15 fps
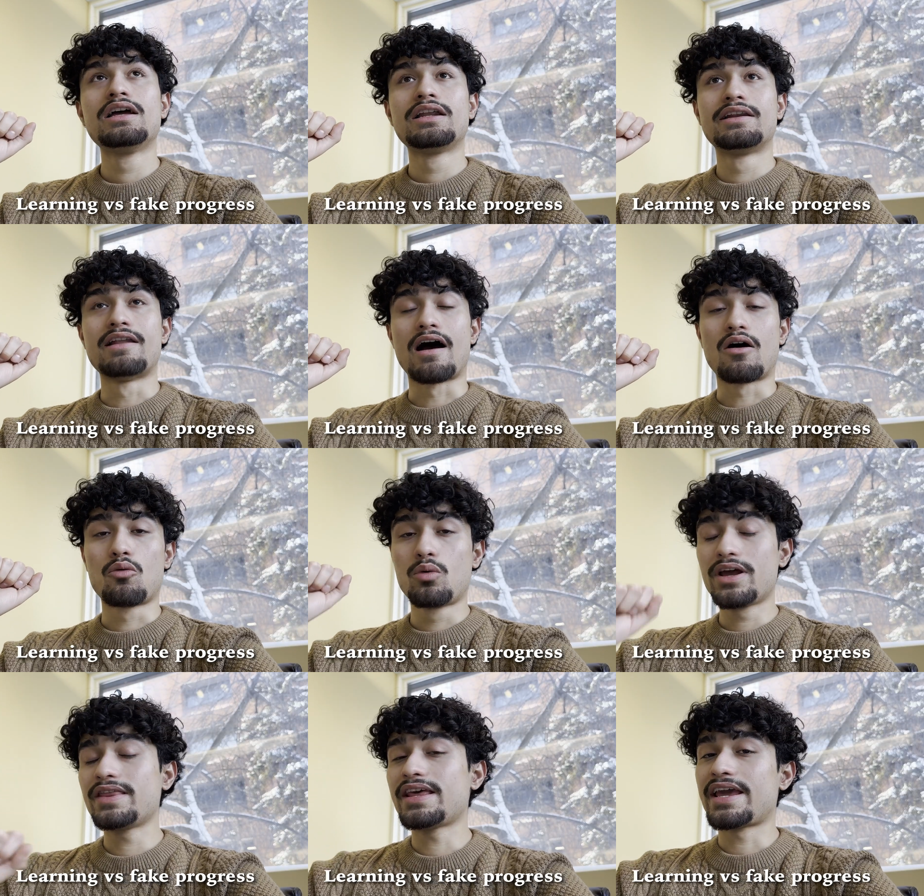Now,
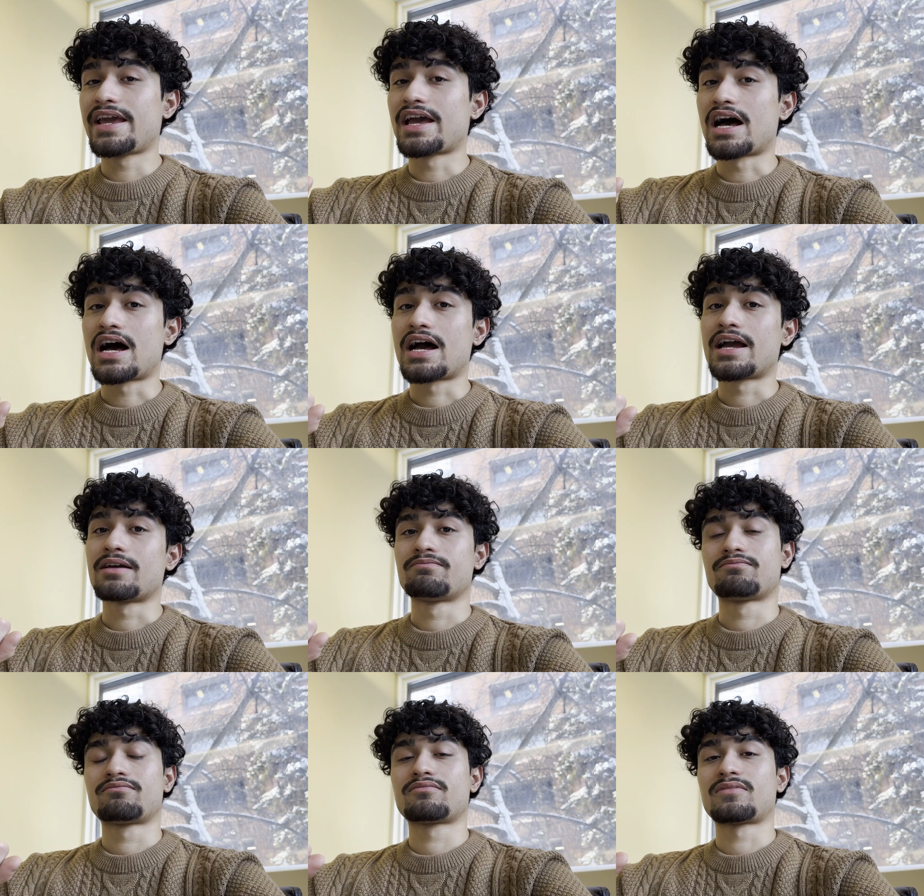with AI
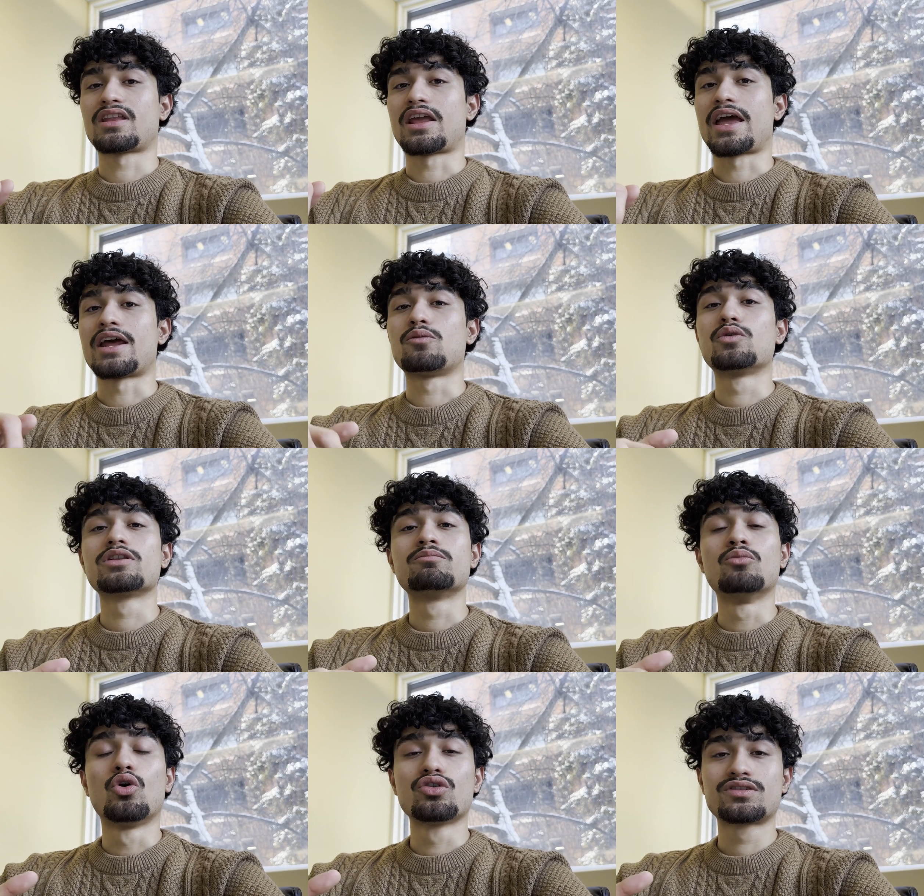and with
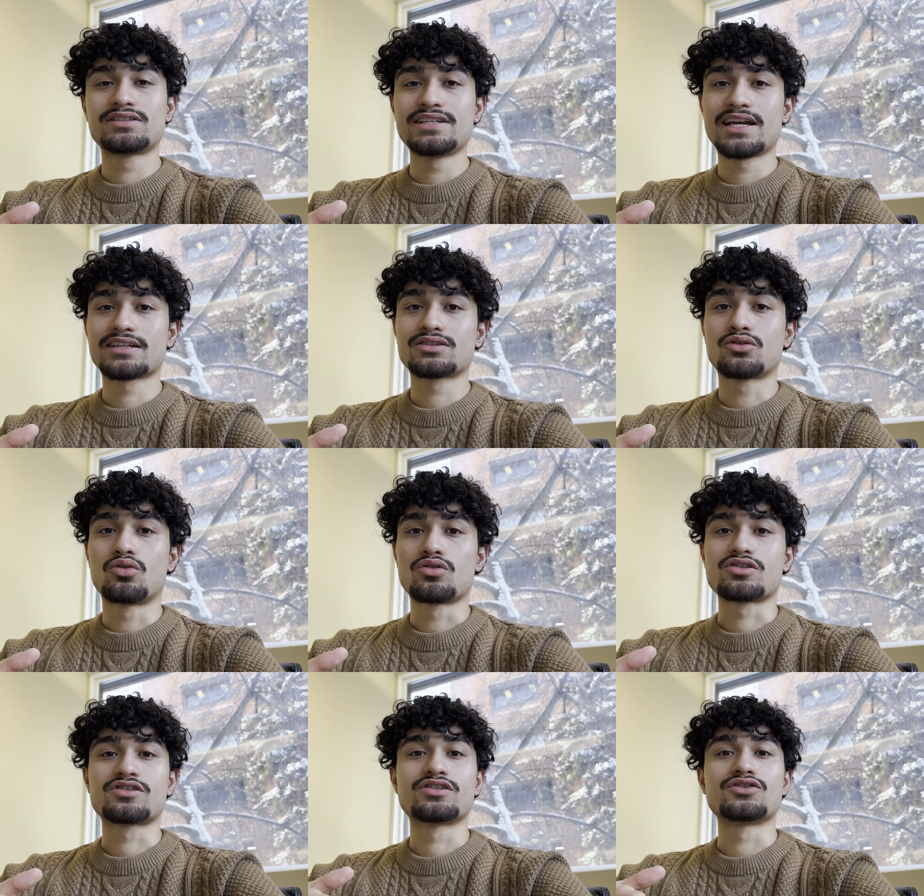most CS
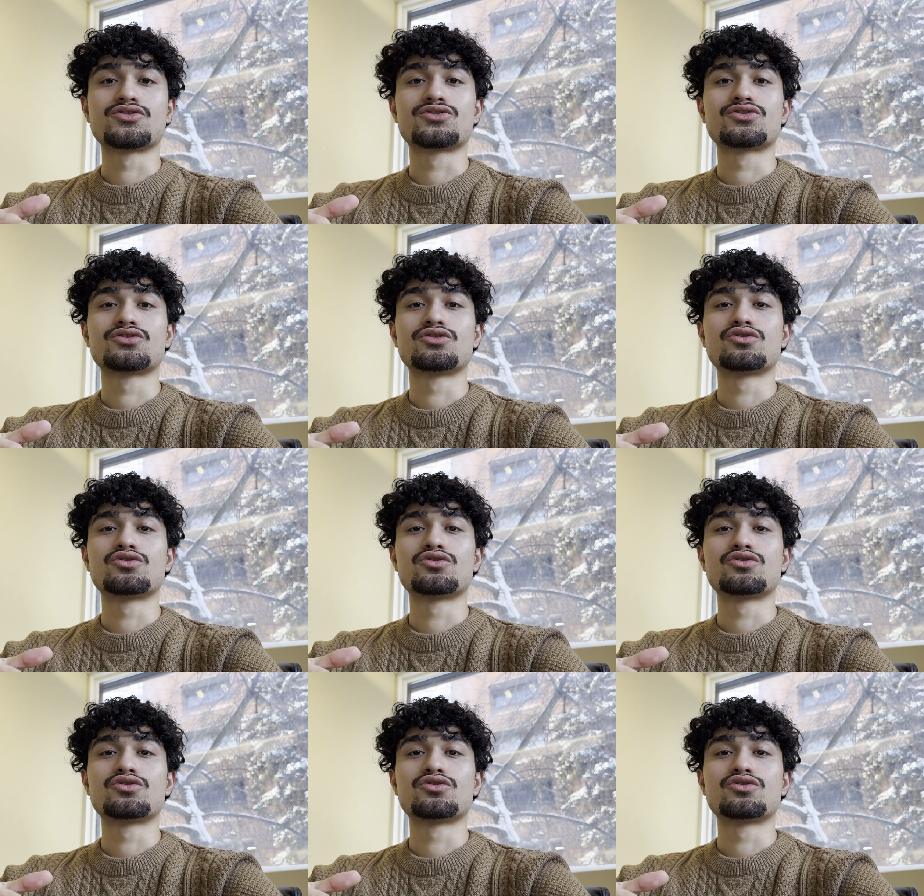courses,